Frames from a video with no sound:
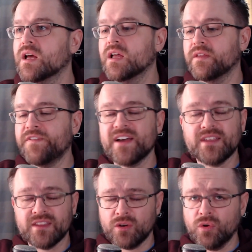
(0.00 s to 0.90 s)
The fact
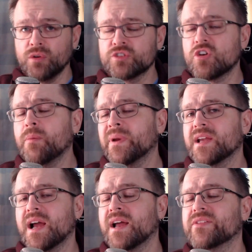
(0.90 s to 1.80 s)
that they're all dropping
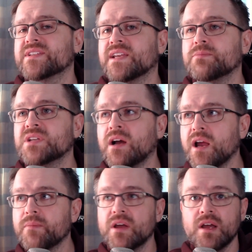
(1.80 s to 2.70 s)
at the same
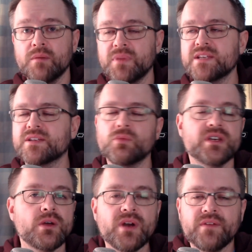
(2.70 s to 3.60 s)
time means that we
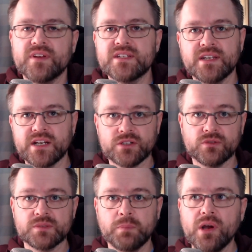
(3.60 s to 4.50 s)
don't have international
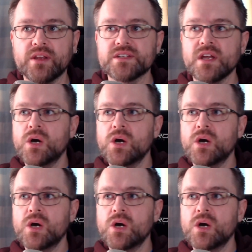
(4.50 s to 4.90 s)
spoilers,